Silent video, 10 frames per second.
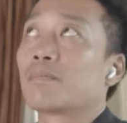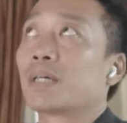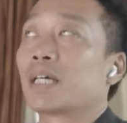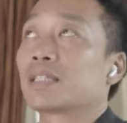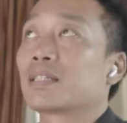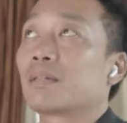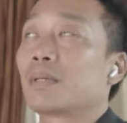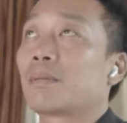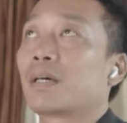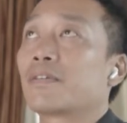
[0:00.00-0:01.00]
But at the same
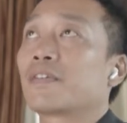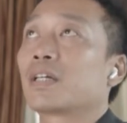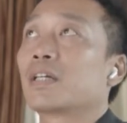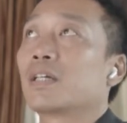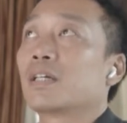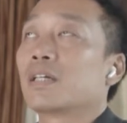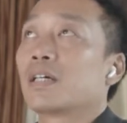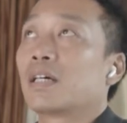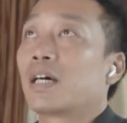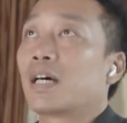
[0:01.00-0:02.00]
time, I think
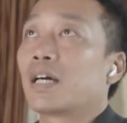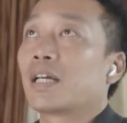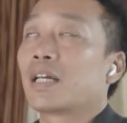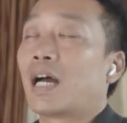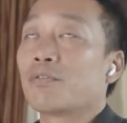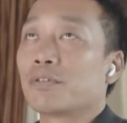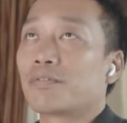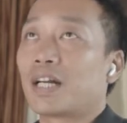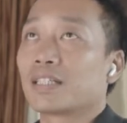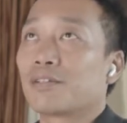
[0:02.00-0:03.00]
I would
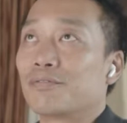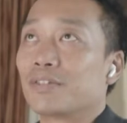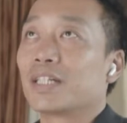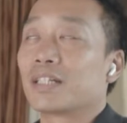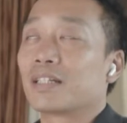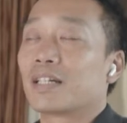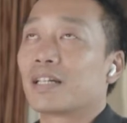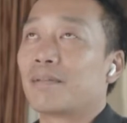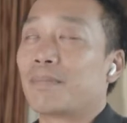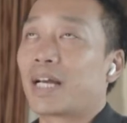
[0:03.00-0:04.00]
rather read
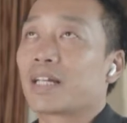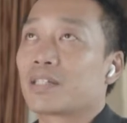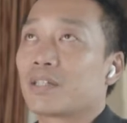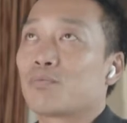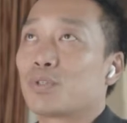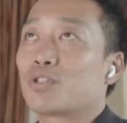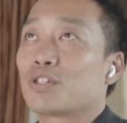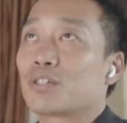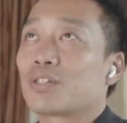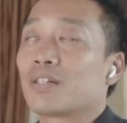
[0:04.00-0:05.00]
a magazine which
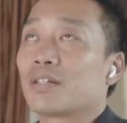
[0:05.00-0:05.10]
is